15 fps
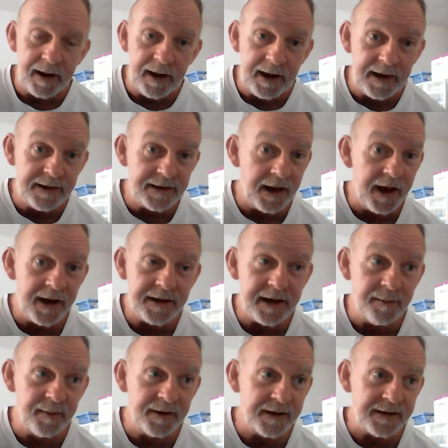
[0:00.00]
He's
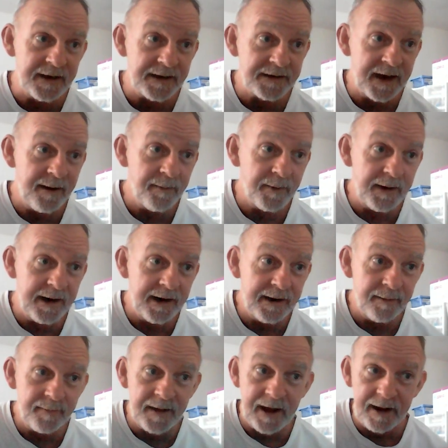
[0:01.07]
lucky because I was able to get
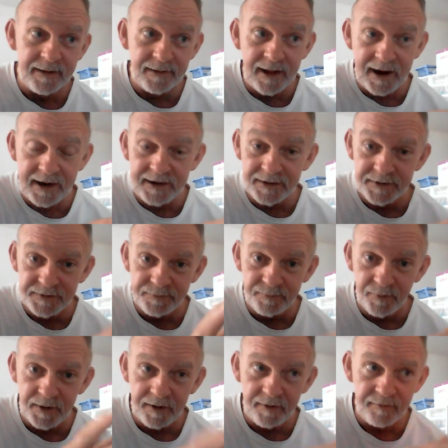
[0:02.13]
him that
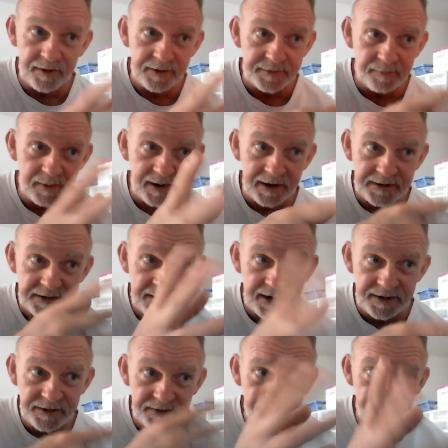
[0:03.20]
latest, whatever it is,
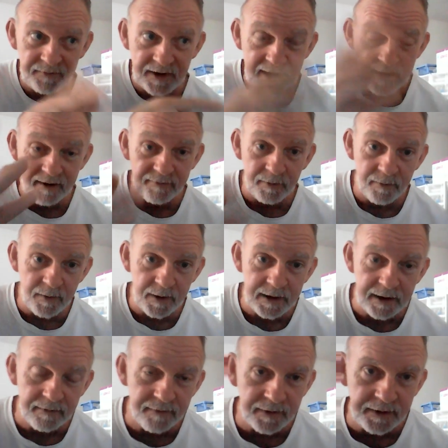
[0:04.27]
PlayStation 5 or
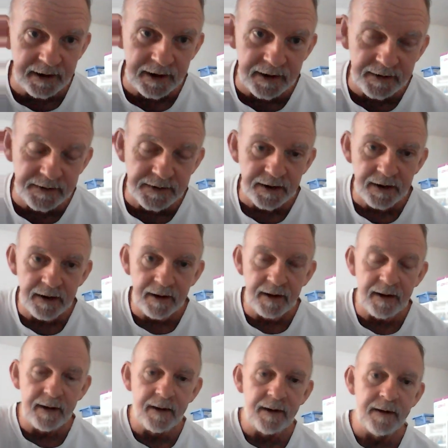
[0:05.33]
whatever it is.
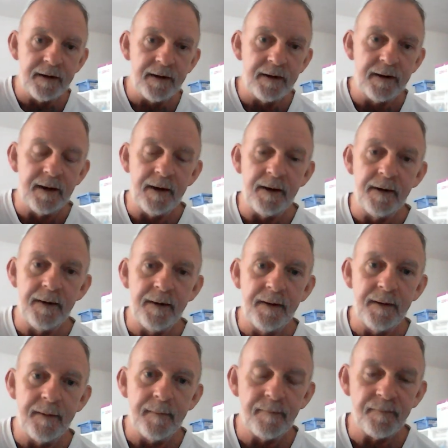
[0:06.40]

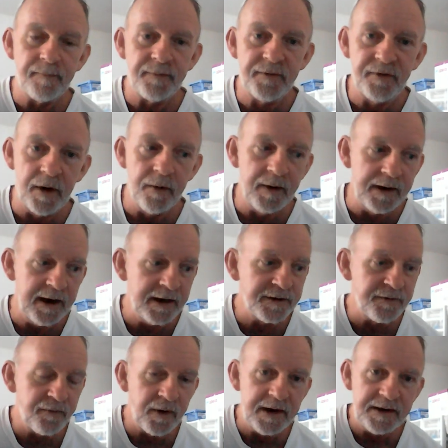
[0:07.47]
So in
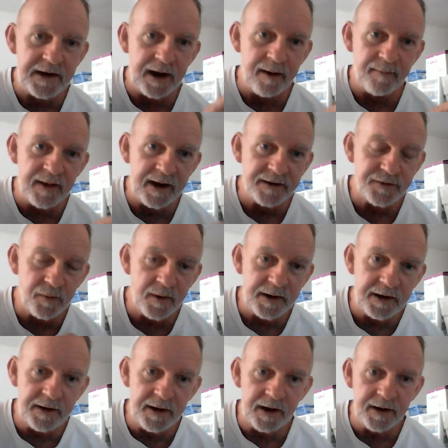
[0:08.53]
his free time, that's
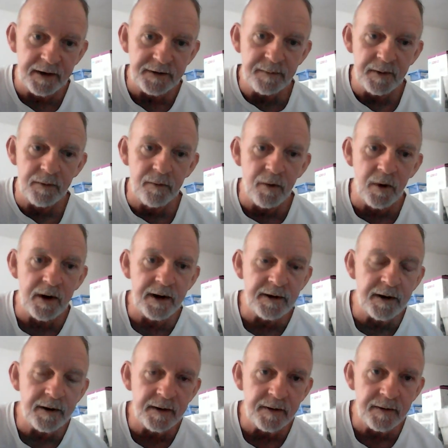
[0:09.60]
what he does. But we're
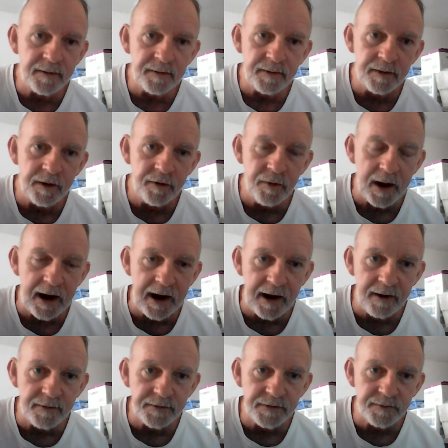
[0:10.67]
in a new
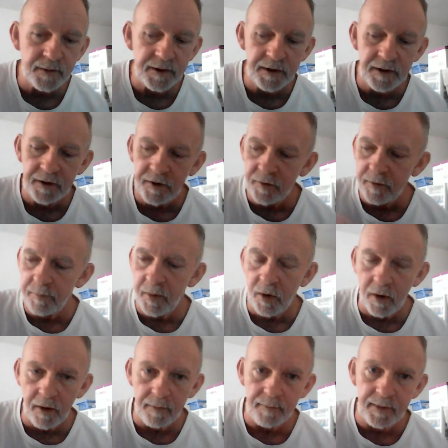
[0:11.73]
house. We're in a new
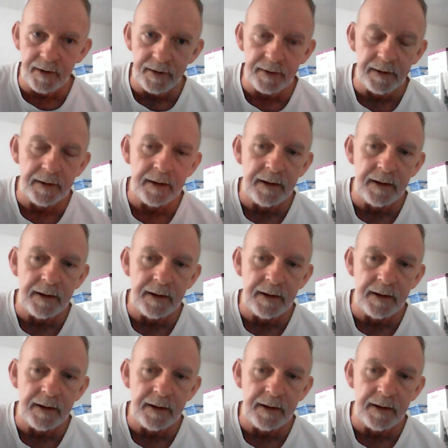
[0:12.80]
apartment.